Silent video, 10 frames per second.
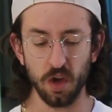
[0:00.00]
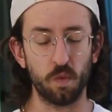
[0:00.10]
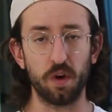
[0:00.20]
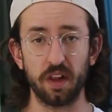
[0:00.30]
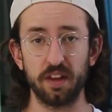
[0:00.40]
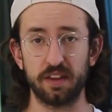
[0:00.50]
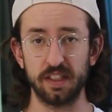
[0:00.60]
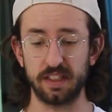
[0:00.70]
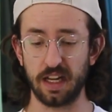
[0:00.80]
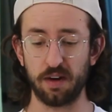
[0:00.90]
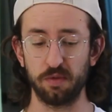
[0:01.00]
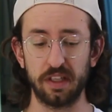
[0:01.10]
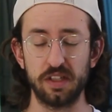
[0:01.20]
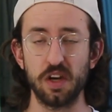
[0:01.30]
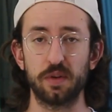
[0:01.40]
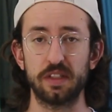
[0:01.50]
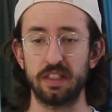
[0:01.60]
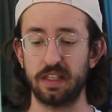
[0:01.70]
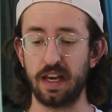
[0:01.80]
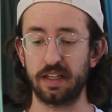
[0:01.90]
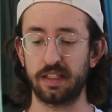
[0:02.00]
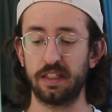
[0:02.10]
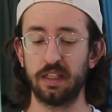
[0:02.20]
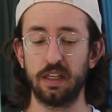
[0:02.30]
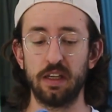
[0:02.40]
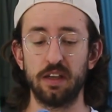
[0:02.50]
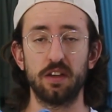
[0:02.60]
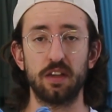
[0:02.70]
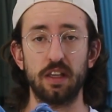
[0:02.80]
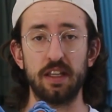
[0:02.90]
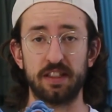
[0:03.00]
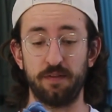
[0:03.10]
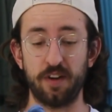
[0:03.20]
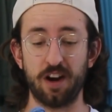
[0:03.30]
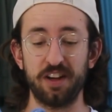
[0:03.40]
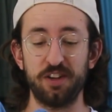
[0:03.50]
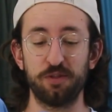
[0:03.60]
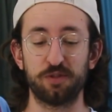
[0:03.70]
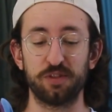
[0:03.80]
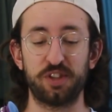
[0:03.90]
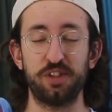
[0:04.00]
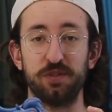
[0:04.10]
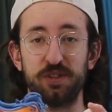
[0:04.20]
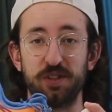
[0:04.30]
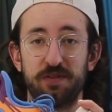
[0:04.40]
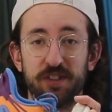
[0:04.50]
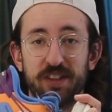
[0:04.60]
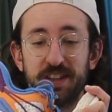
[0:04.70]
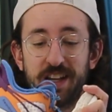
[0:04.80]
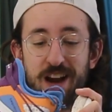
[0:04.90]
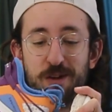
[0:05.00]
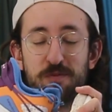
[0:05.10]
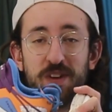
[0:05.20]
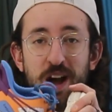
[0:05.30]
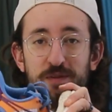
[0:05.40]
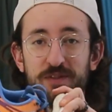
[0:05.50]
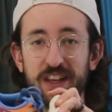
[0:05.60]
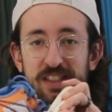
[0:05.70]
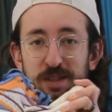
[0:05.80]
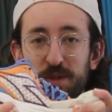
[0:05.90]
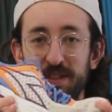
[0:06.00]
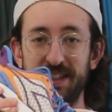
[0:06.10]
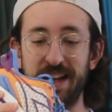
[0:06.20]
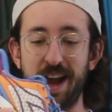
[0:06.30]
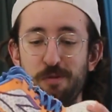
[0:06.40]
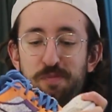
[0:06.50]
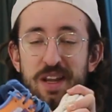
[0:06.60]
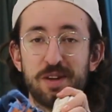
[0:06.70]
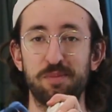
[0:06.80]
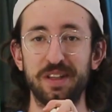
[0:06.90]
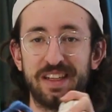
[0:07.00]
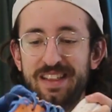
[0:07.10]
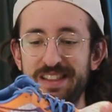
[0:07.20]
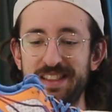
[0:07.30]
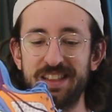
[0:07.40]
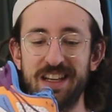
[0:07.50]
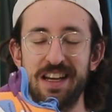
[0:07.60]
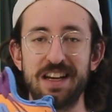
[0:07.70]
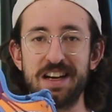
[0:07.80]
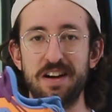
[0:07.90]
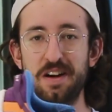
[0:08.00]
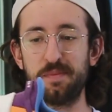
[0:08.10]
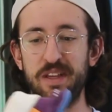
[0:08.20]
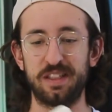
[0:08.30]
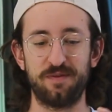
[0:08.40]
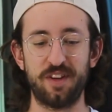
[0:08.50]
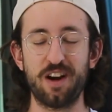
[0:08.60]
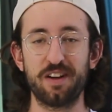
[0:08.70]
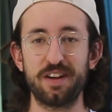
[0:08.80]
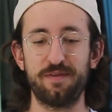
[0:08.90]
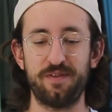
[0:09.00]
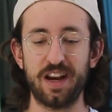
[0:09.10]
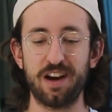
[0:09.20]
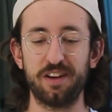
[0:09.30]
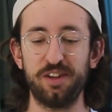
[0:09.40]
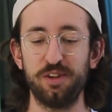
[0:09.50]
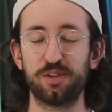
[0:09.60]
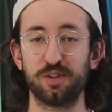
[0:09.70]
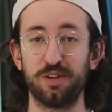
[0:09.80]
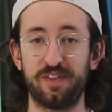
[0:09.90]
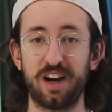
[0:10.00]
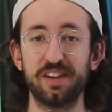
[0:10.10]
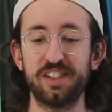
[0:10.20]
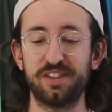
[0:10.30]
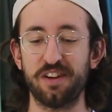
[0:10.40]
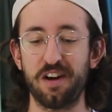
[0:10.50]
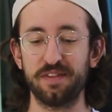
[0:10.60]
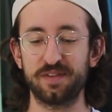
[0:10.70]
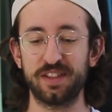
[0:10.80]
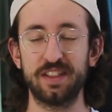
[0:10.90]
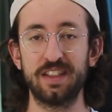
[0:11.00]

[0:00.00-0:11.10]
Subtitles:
One of the things that I really notice is that it's a very neutral shoe. So if you look how flexible, how bendable it is, it's very neutral, very soft,